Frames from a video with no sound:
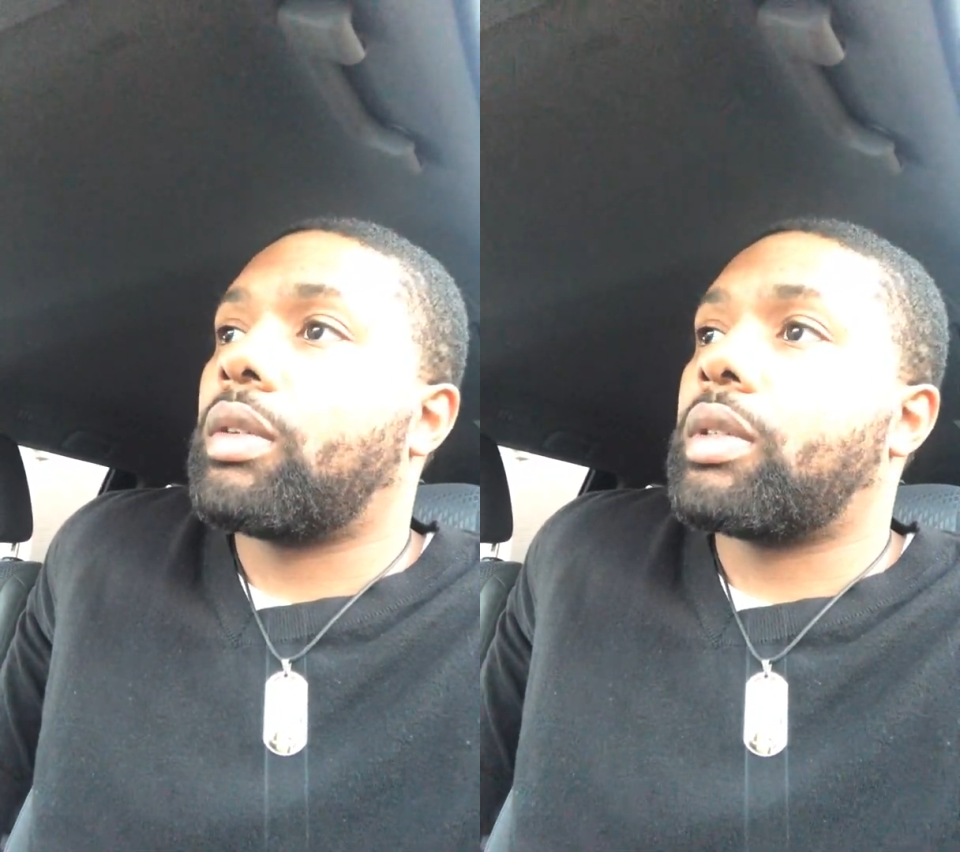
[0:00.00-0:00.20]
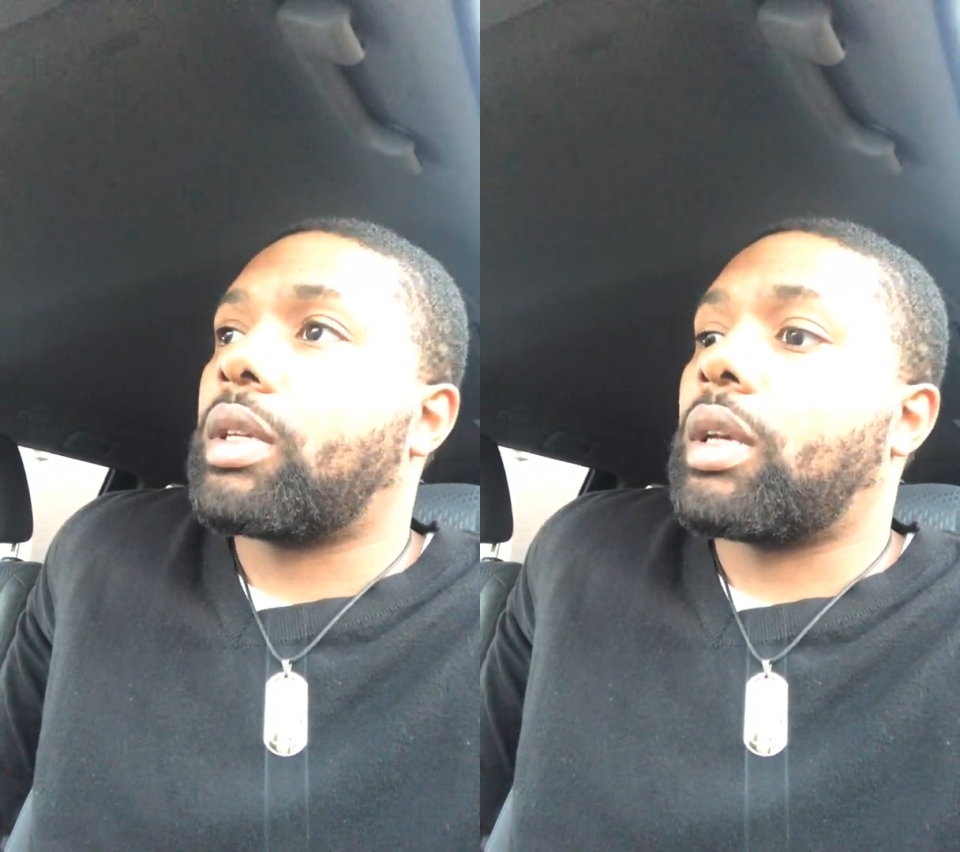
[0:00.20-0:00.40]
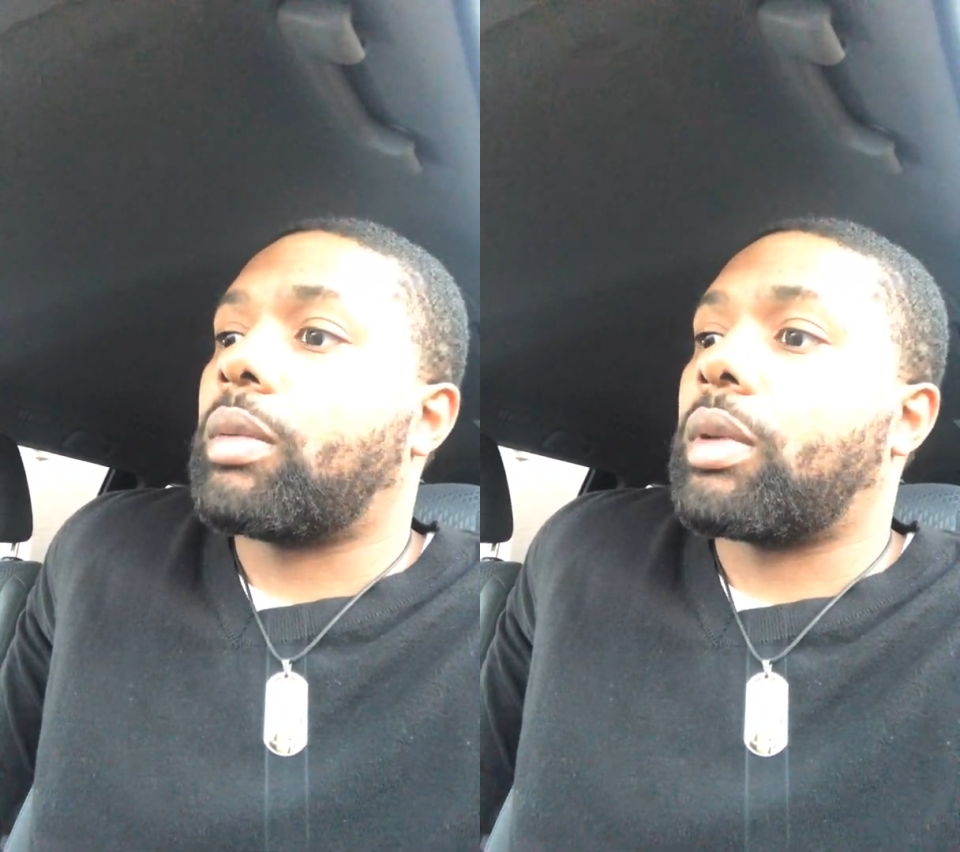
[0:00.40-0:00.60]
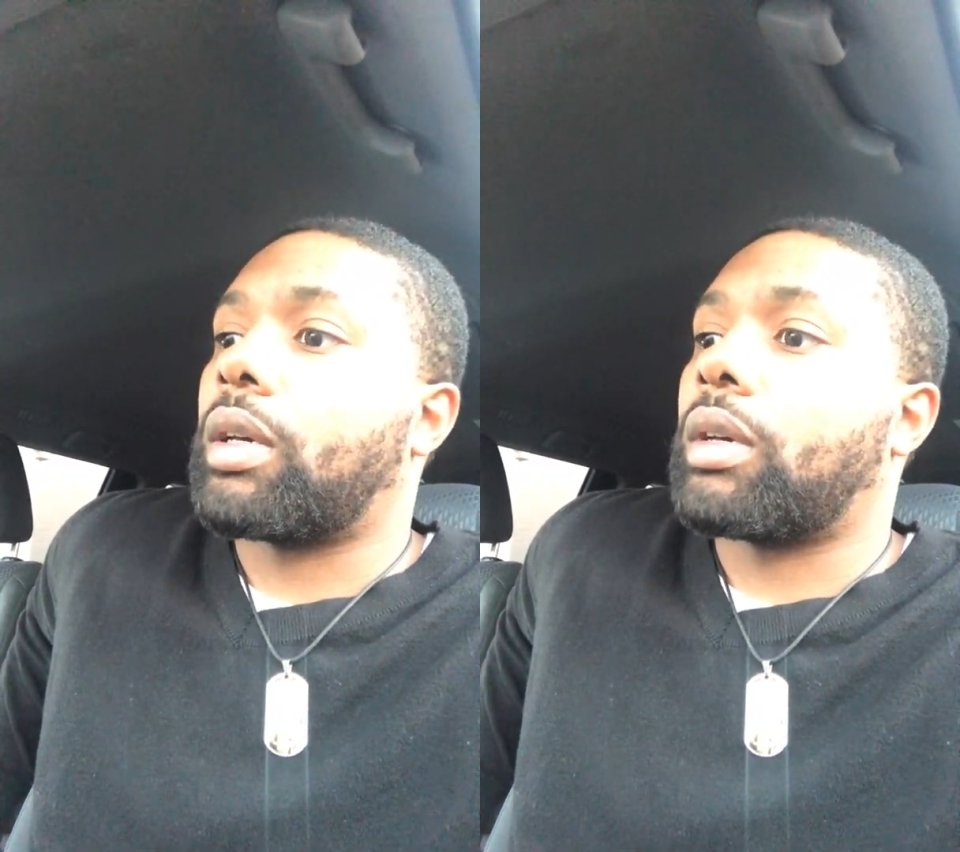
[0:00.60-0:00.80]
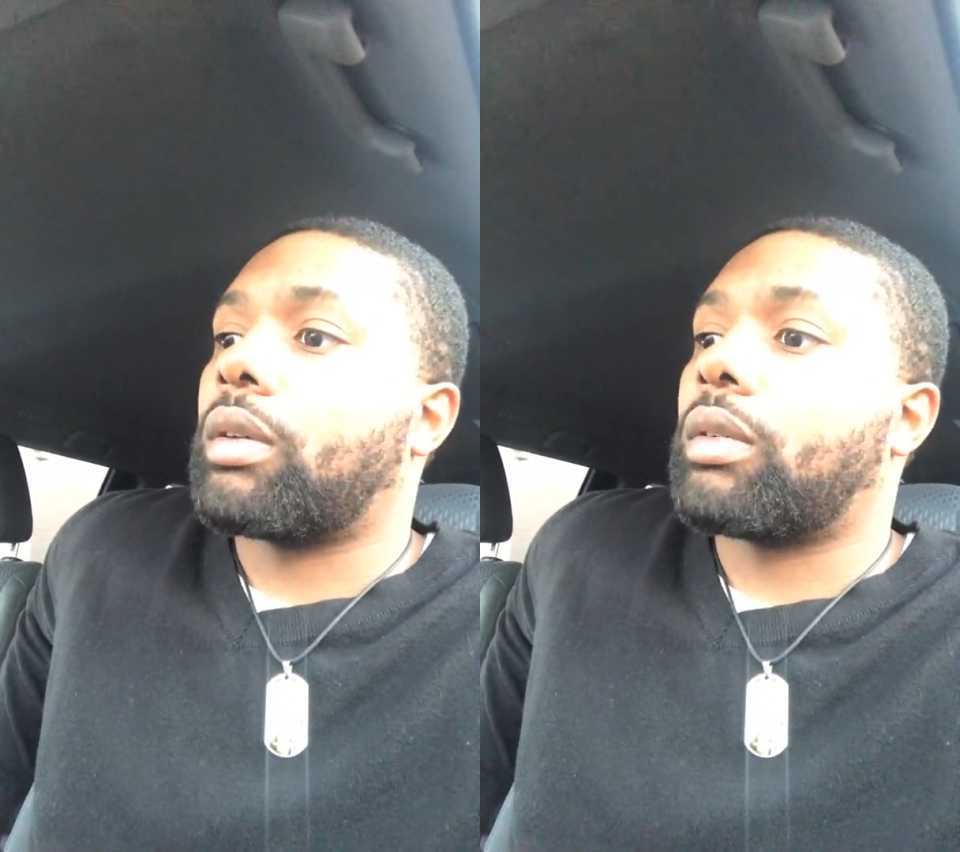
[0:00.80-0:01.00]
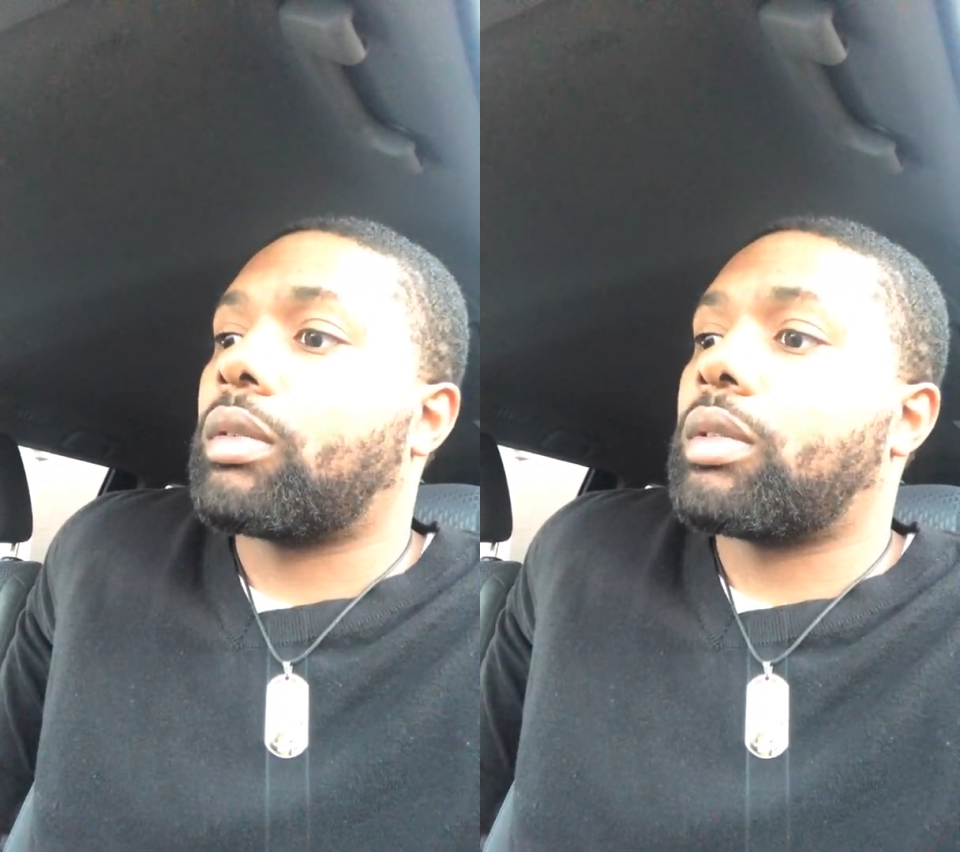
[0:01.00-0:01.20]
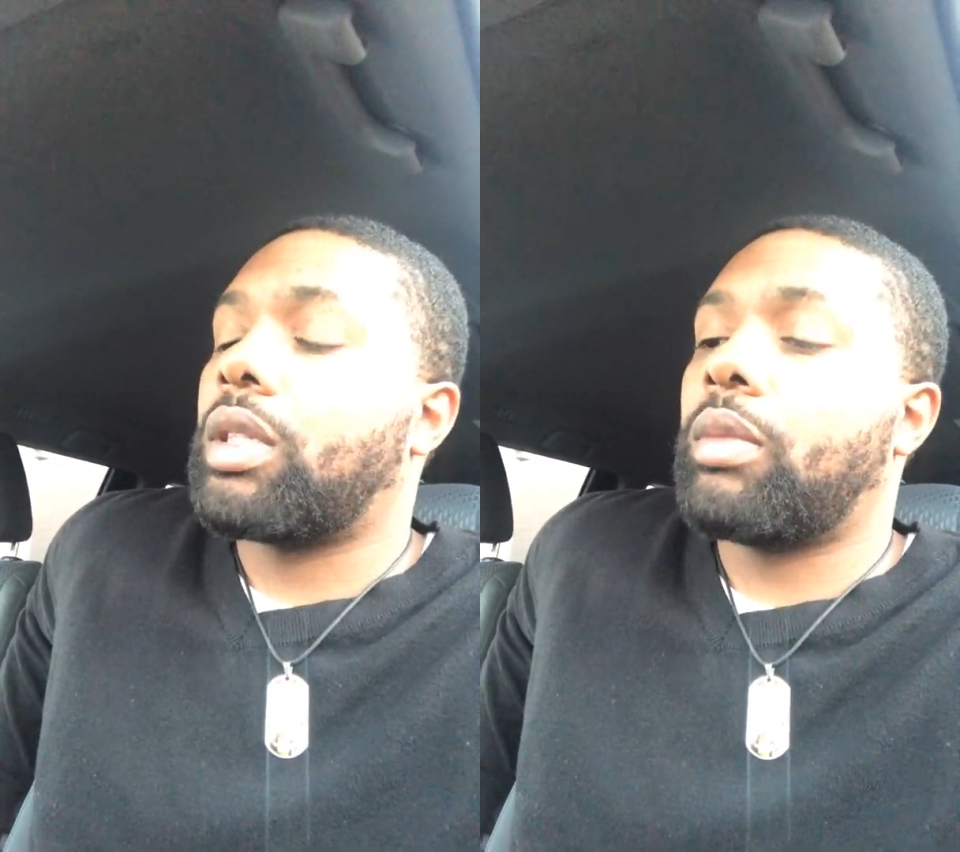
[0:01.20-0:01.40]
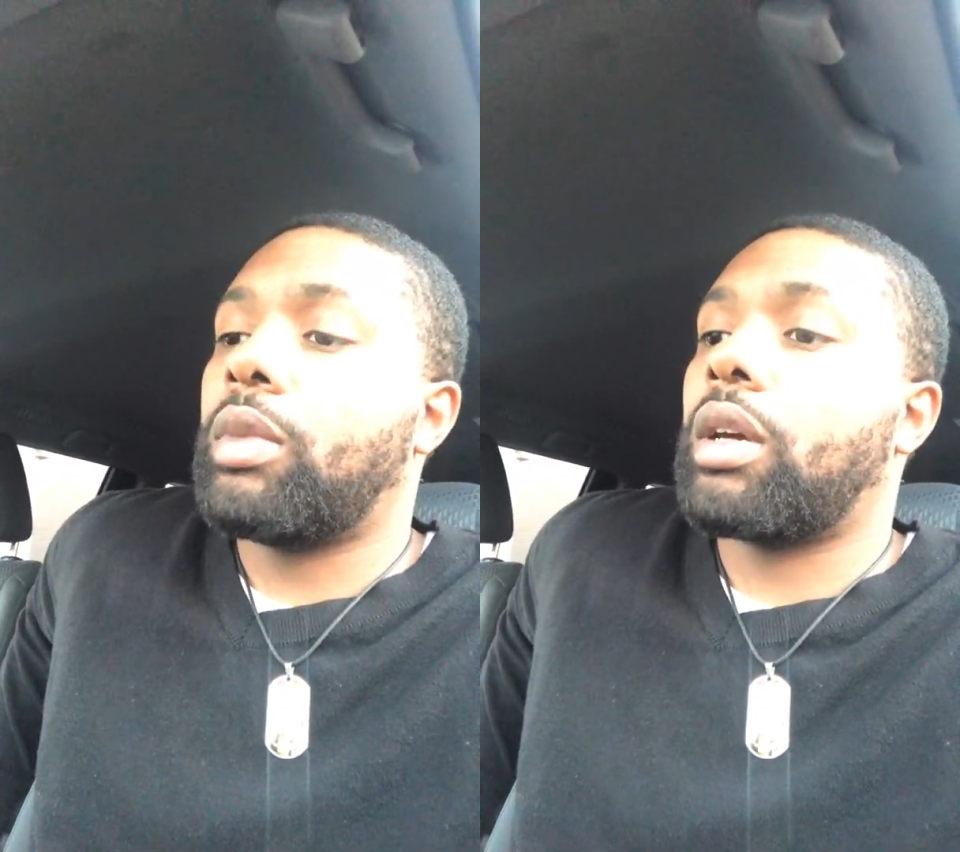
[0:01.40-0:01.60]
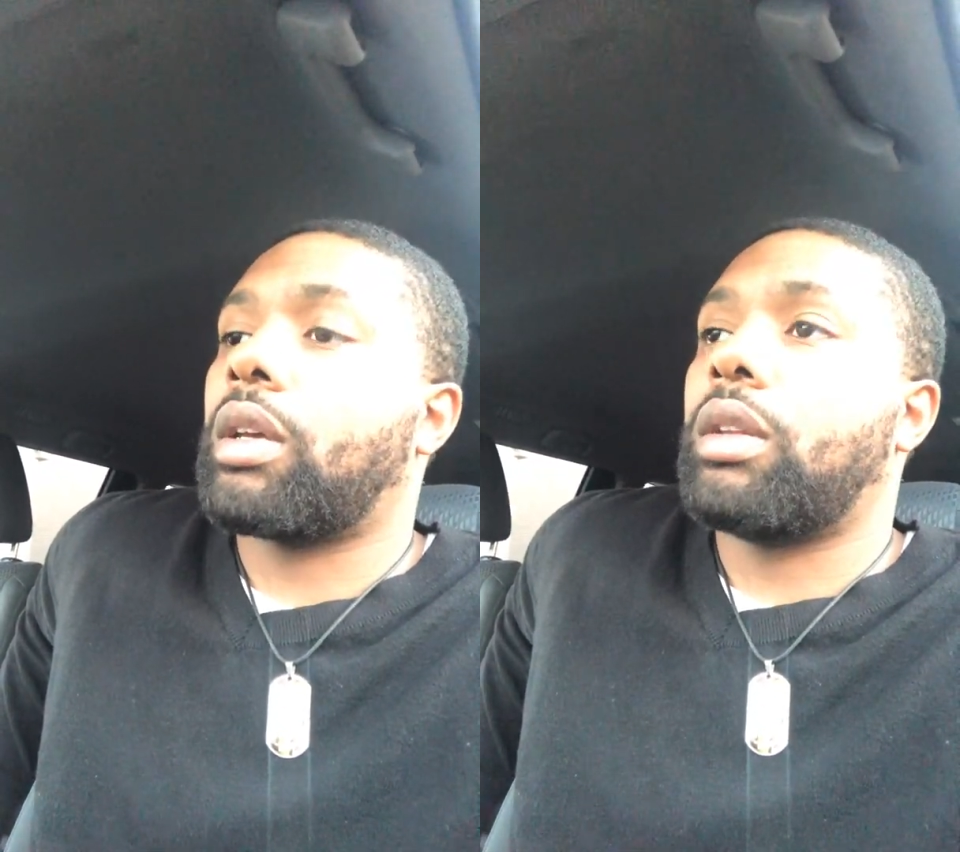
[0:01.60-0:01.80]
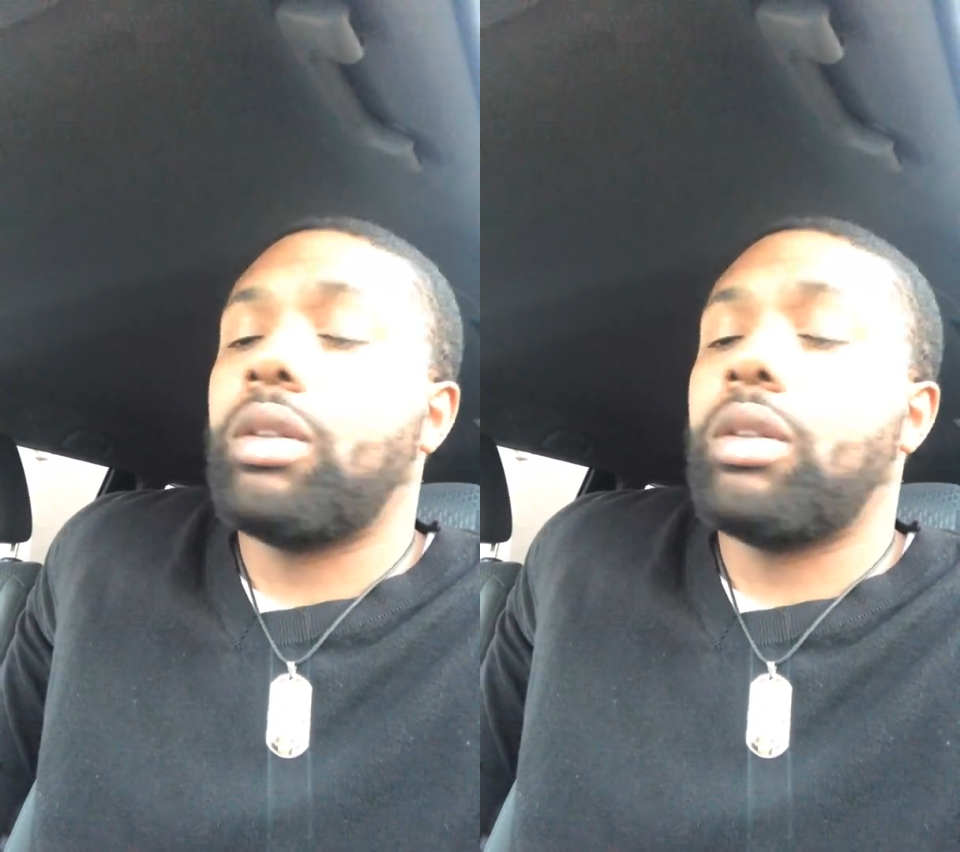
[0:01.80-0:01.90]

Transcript: his name now. Tim Duncan.